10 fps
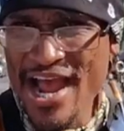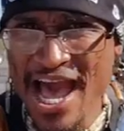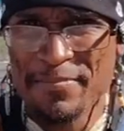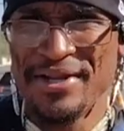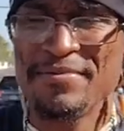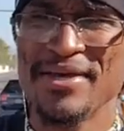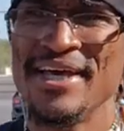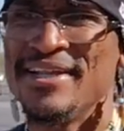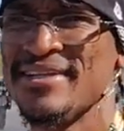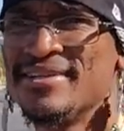are happening,
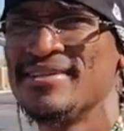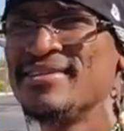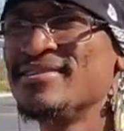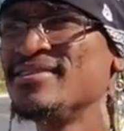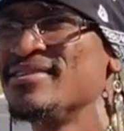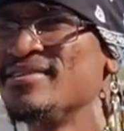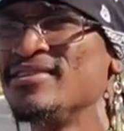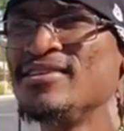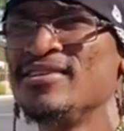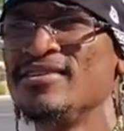man.
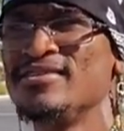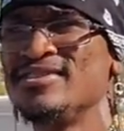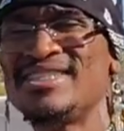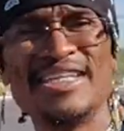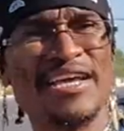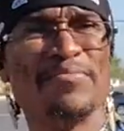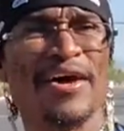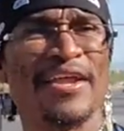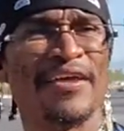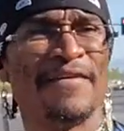Just think
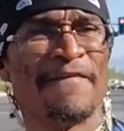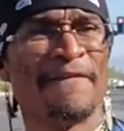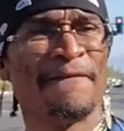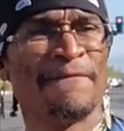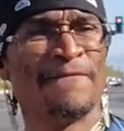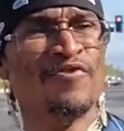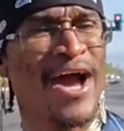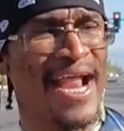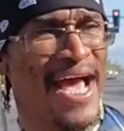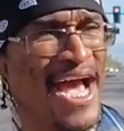about it. You
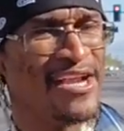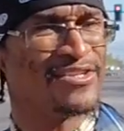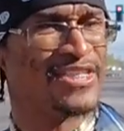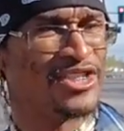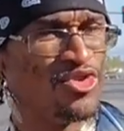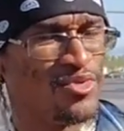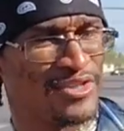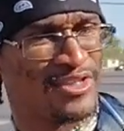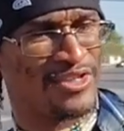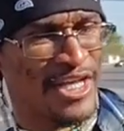had an address that you
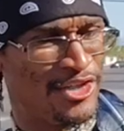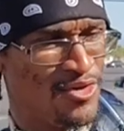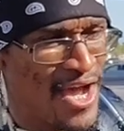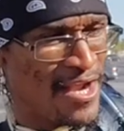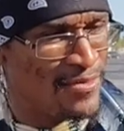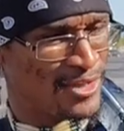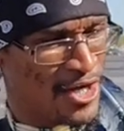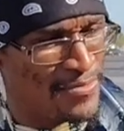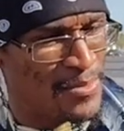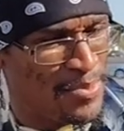was that you had
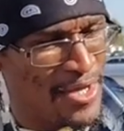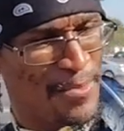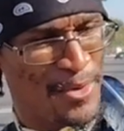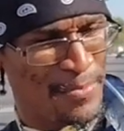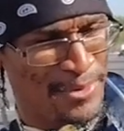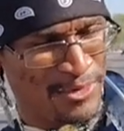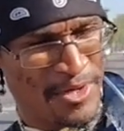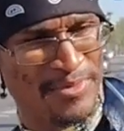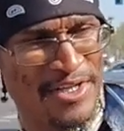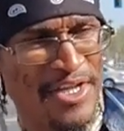reserved to pick up your
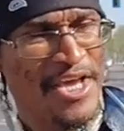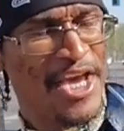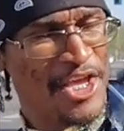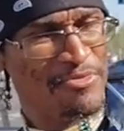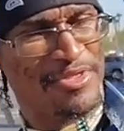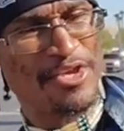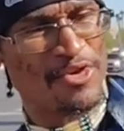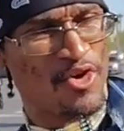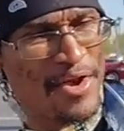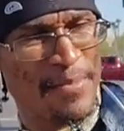prescription, and you think
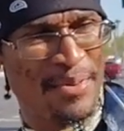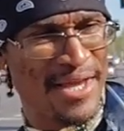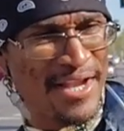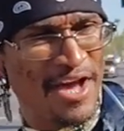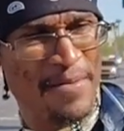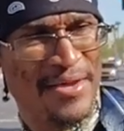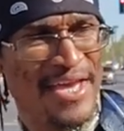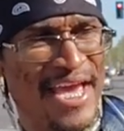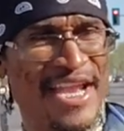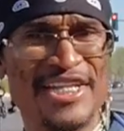you're going to pick it up,
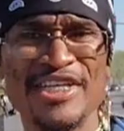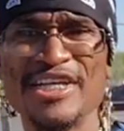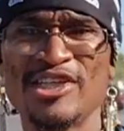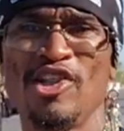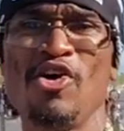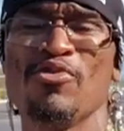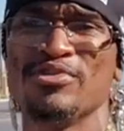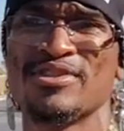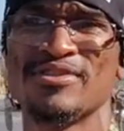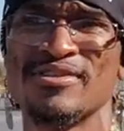and the shit is
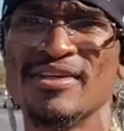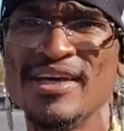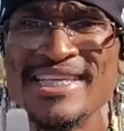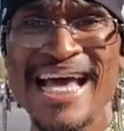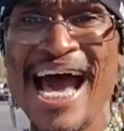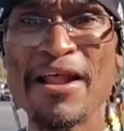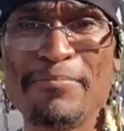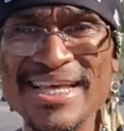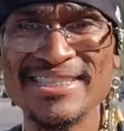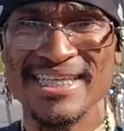closed. It's out
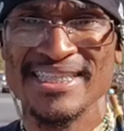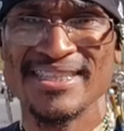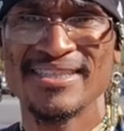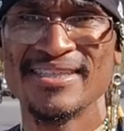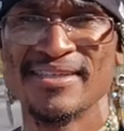of business.